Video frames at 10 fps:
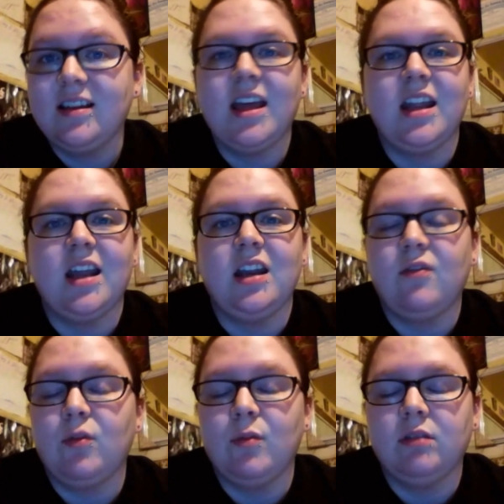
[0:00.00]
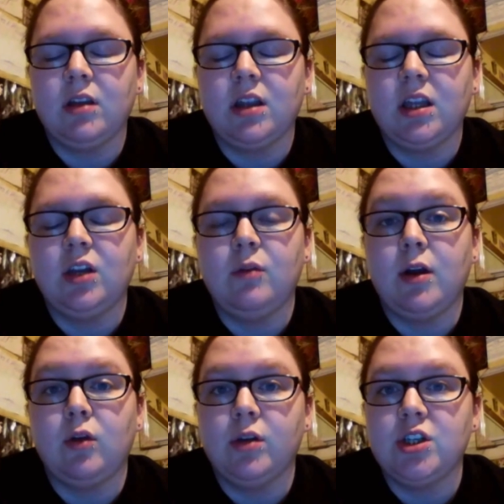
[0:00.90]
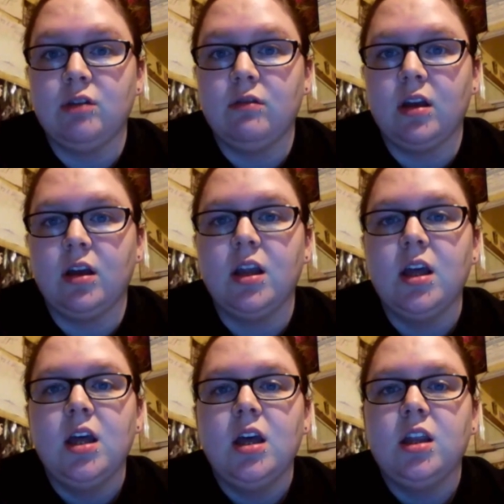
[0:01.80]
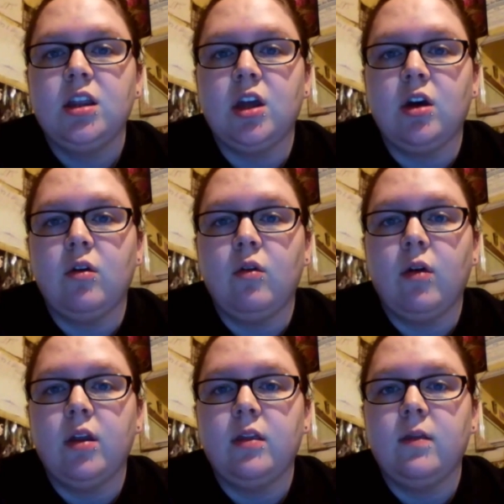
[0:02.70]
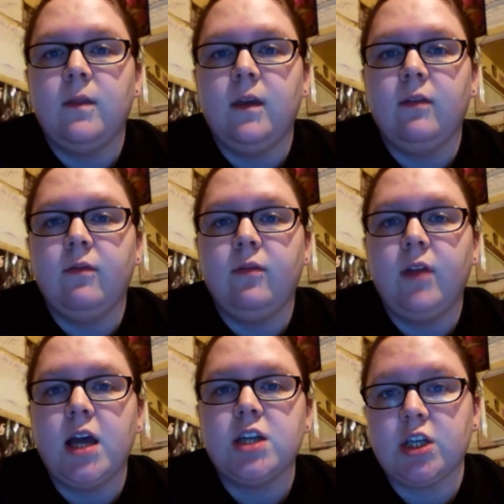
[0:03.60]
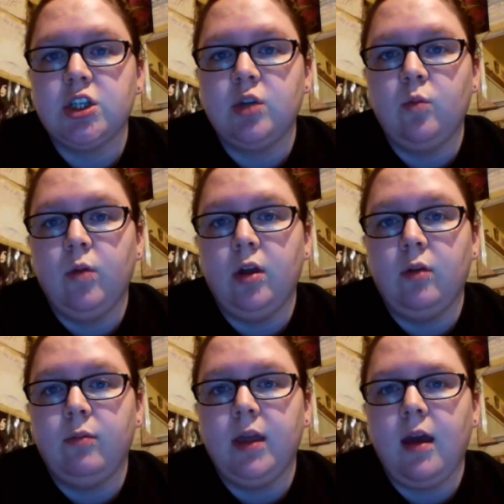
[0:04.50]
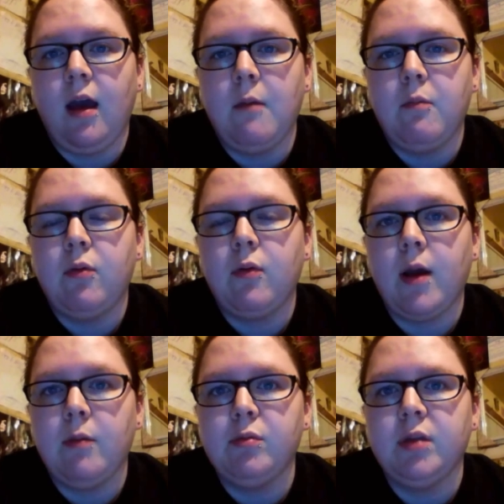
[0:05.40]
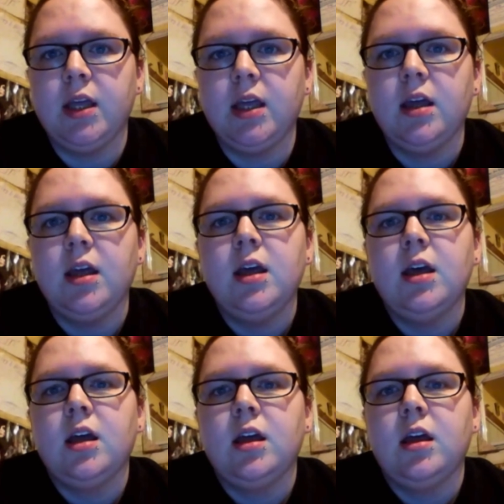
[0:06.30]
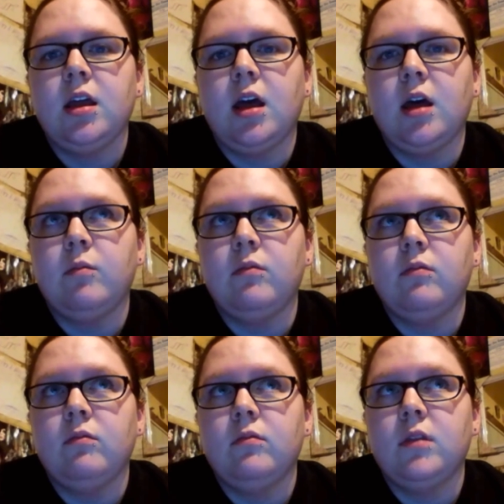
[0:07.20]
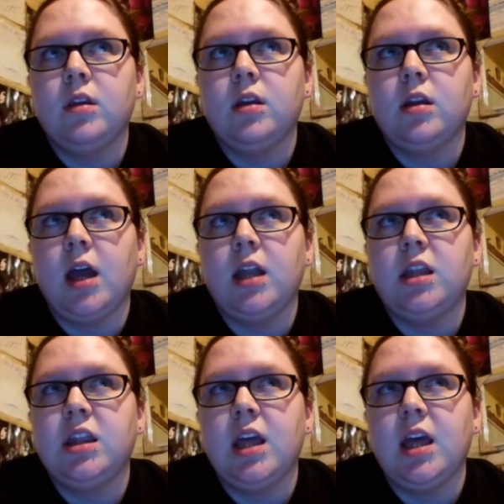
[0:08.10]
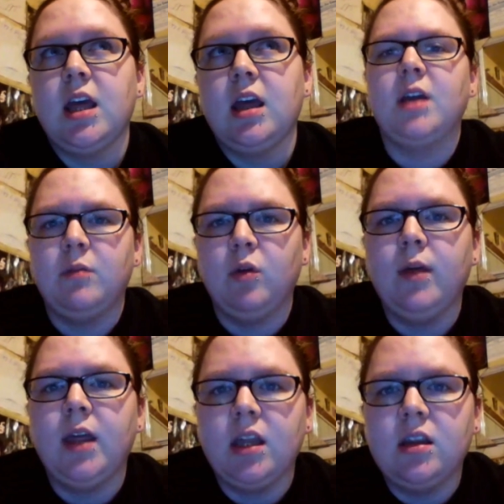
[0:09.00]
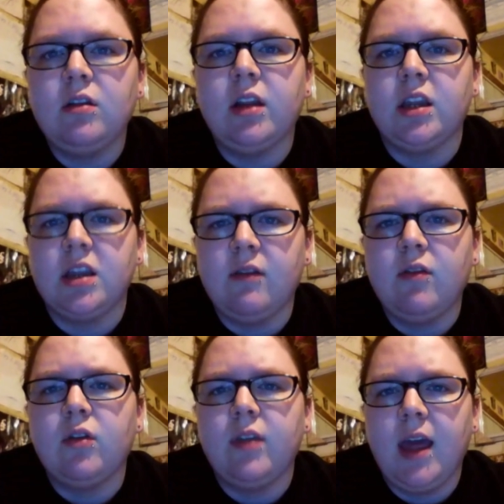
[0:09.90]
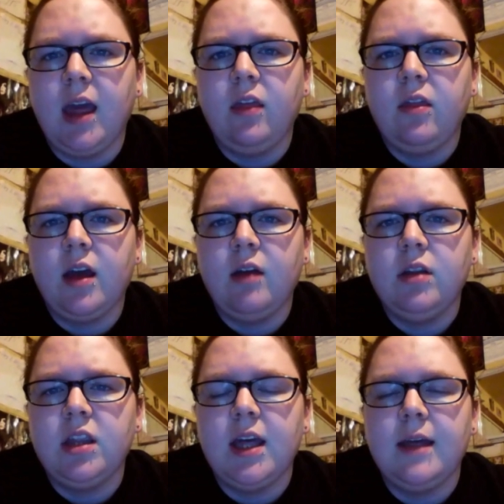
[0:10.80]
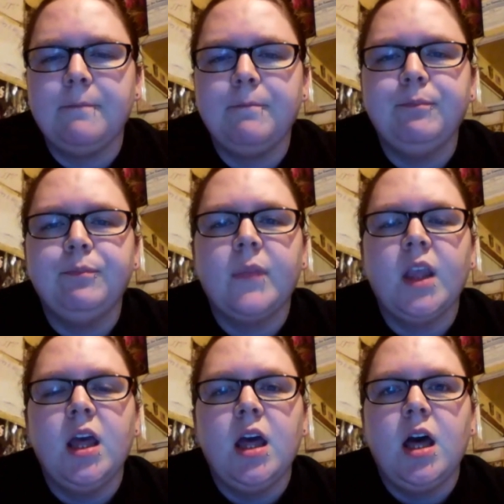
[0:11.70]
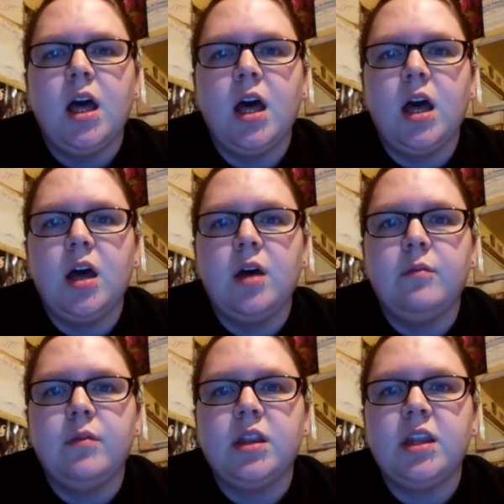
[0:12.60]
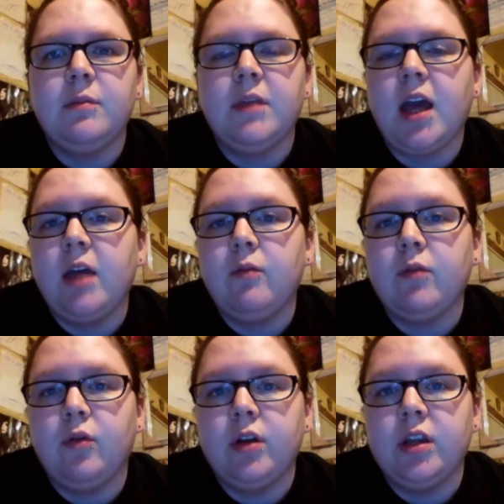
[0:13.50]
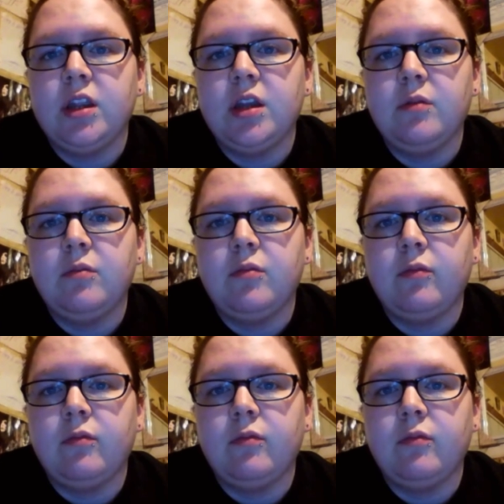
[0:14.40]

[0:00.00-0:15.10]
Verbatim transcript: and I never miss wrestling no matter what show's on. So the Flash season will be up probably, I'd say from the weekend, so like the 7th or the 8th, I would say. Same thing, I recorded some